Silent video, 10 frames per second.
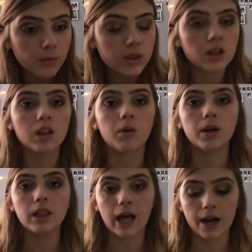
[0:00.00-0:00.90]
with the lower
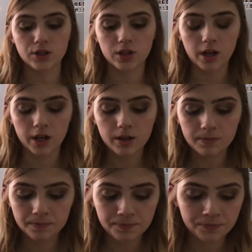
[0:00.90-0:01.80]
lash line,
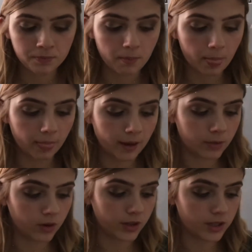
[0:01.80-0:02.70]
I'm
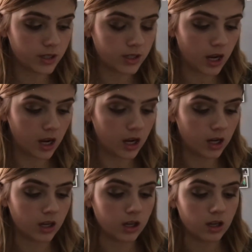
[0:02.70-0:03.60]
going to
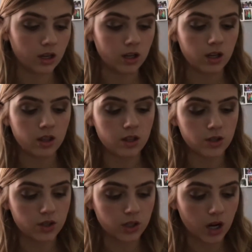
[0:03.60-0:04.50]
take the
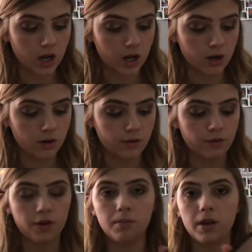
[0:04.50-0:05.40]
shade
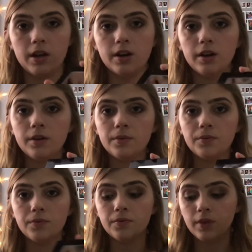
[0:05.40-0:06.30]
Vermeer
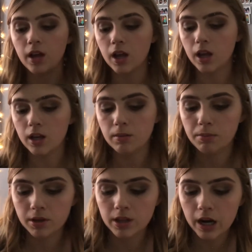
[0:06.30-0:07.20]
and
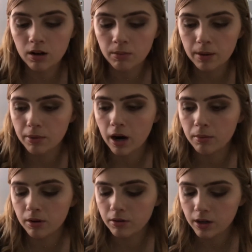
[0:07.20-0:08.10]
put that on my brow
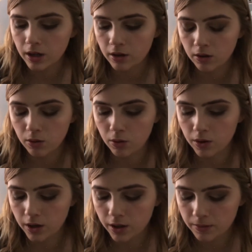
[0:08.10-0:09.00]
bone and inner
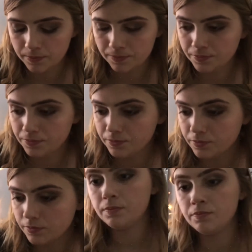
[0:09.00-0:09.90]
corner.
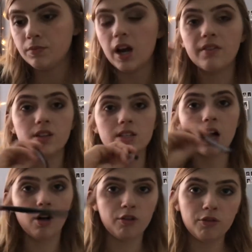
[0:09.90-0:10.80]
I have this
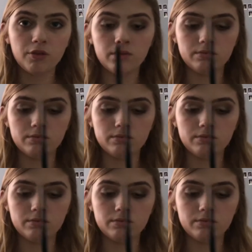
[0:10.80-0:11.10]
e.l.f.